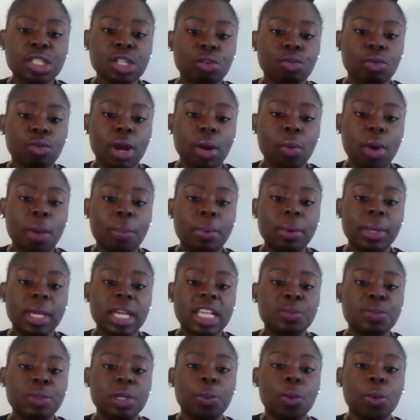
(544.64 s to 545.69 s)
a great way
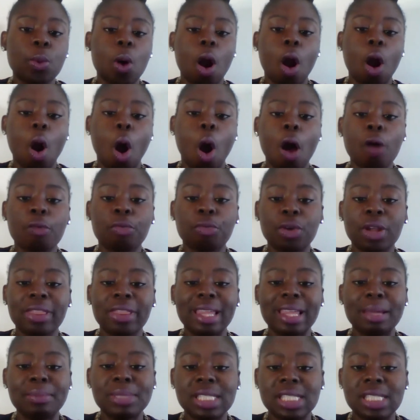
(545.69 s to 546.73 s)
because people are offering
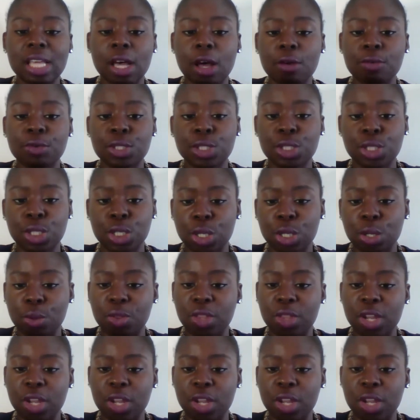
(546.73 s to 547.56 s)
themselves to you.